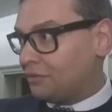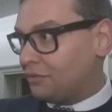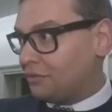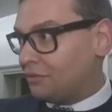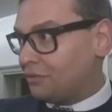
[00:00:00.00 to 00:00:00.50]

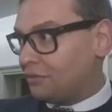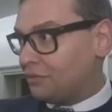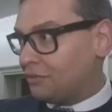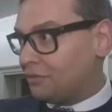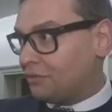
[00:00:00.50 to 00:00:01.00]

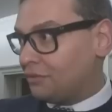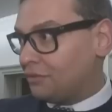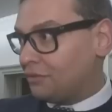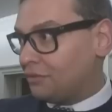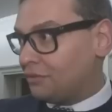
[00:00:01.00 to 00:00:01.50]

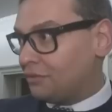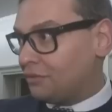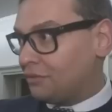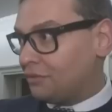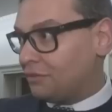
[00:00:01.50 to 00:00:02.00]

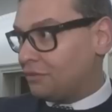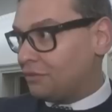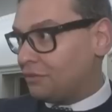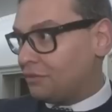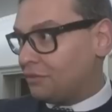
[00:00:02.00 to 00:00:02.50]

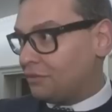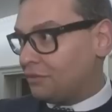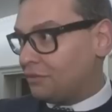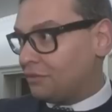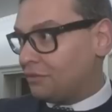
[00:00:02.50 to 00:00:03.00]

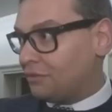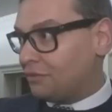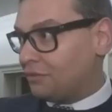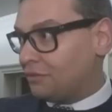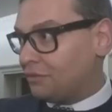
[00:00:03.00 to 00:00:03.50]

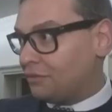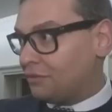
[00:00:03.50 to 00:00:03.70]
No words are spoken by the person on screen.